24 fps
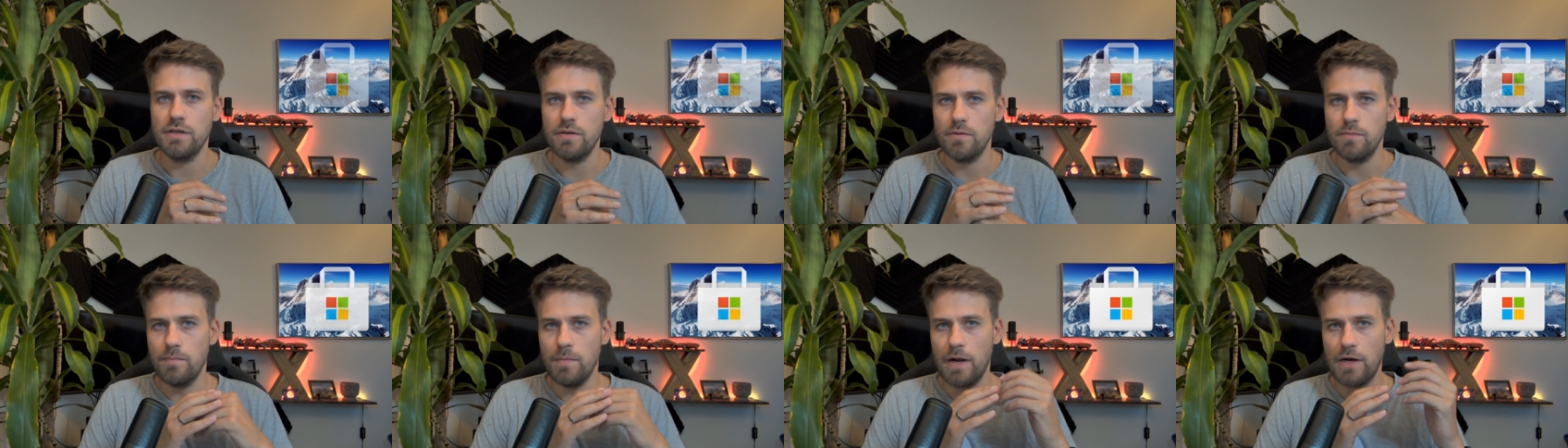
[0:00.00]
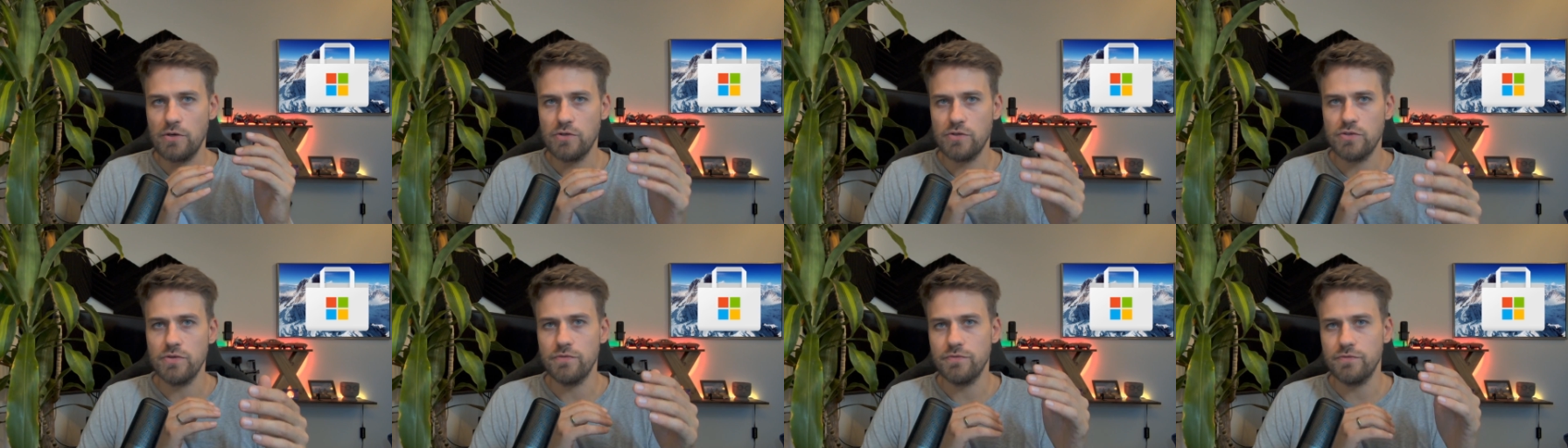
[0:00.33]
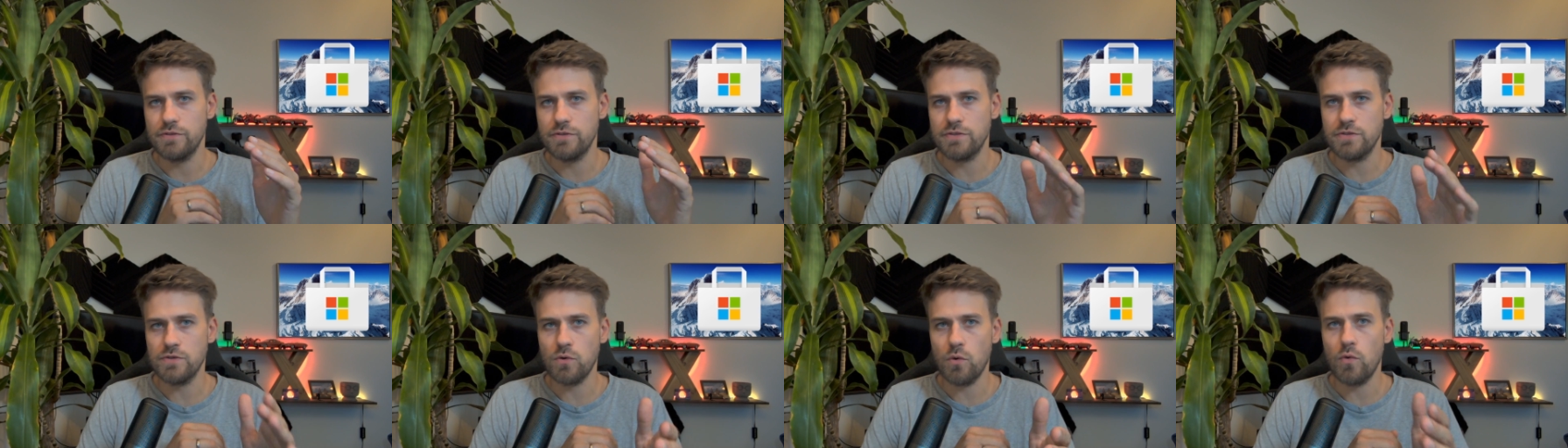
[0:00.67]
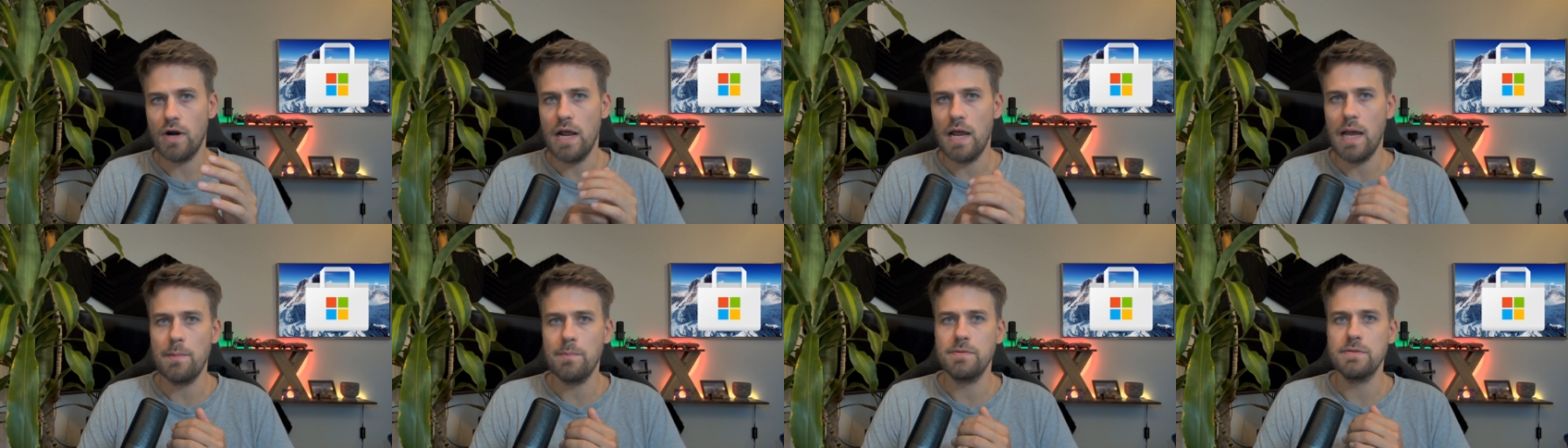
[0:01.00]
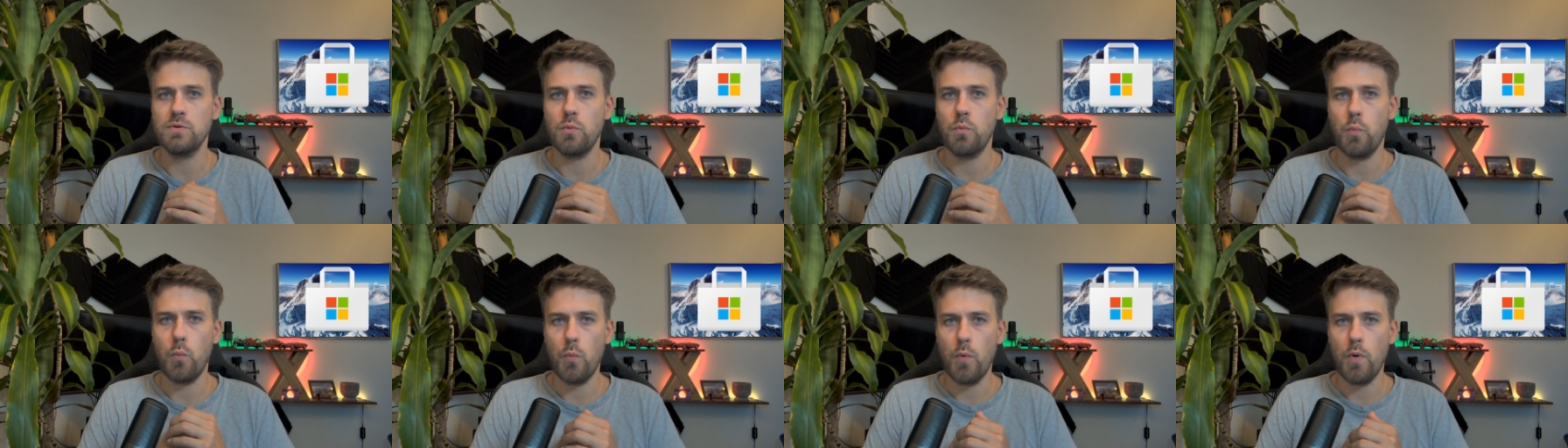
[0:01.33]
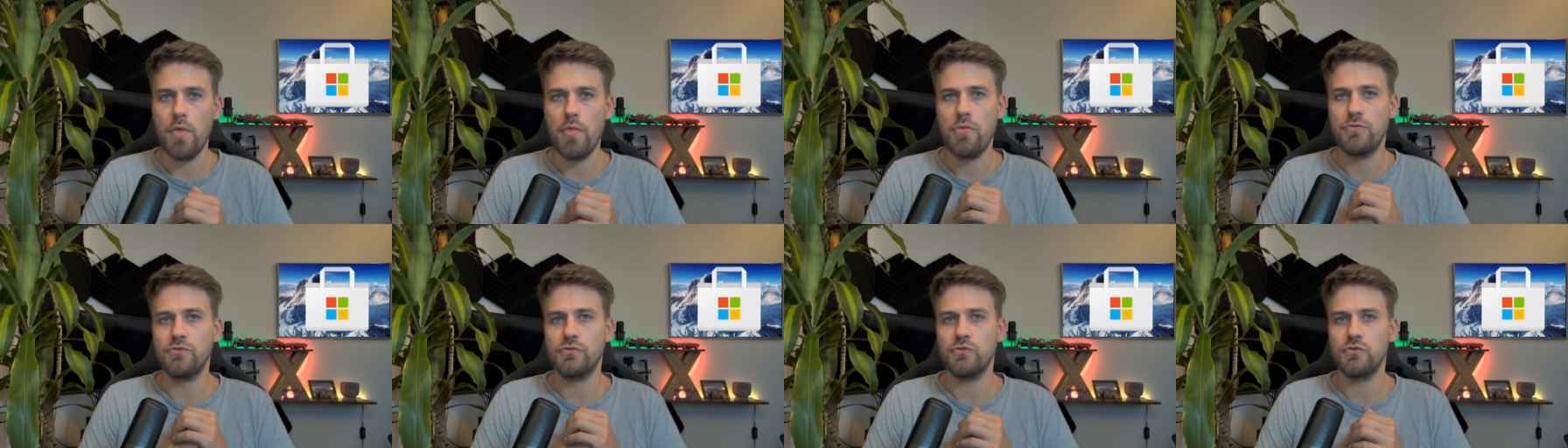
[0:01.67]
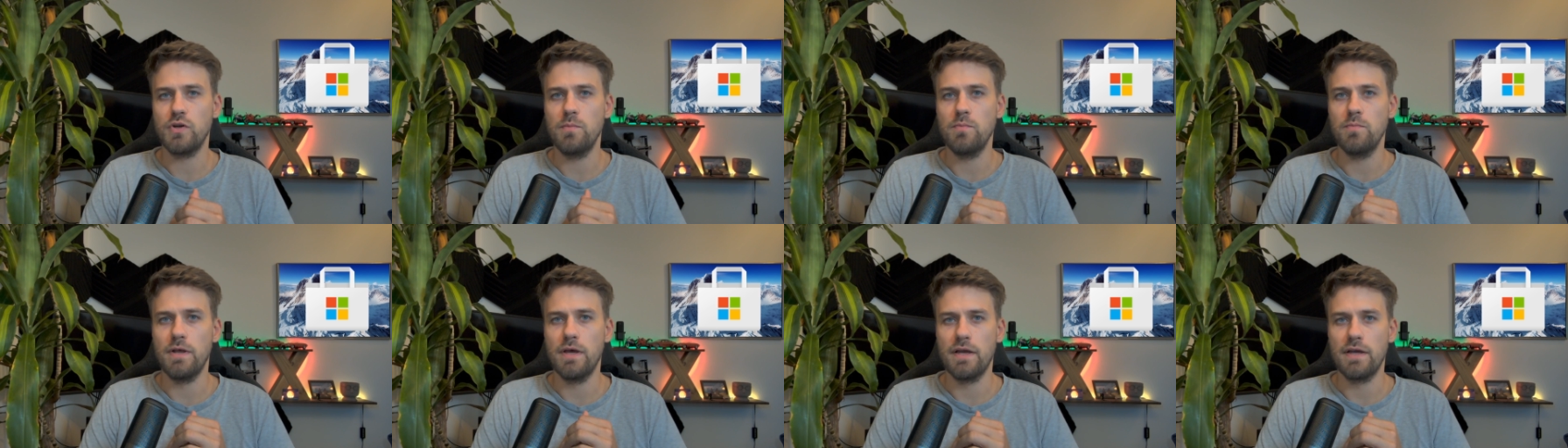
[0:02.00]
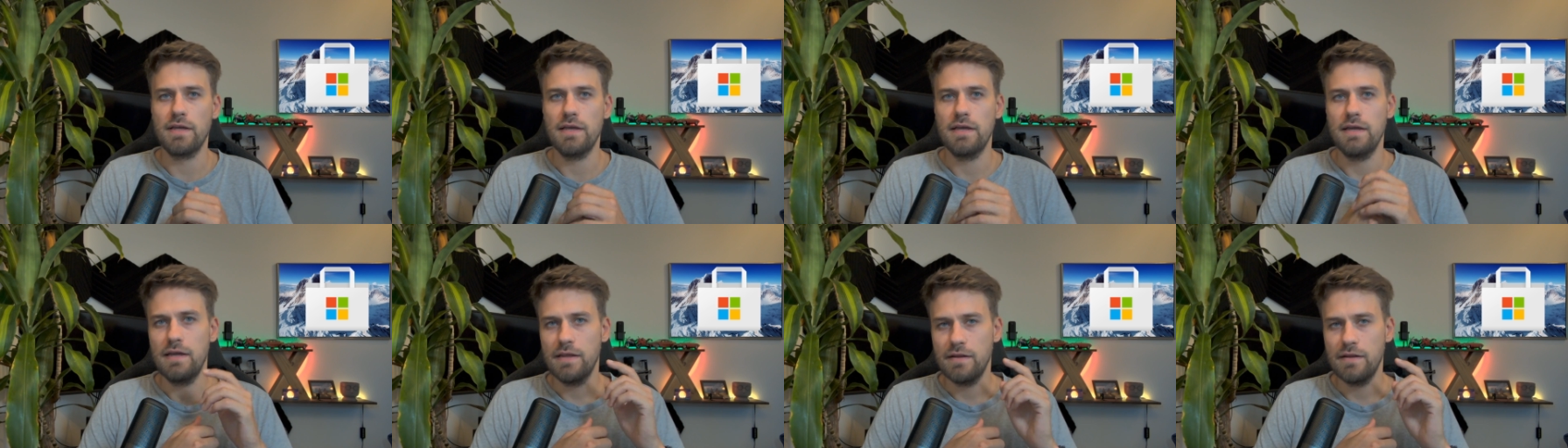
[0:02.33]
Microsoft Store apps with Stream Deck.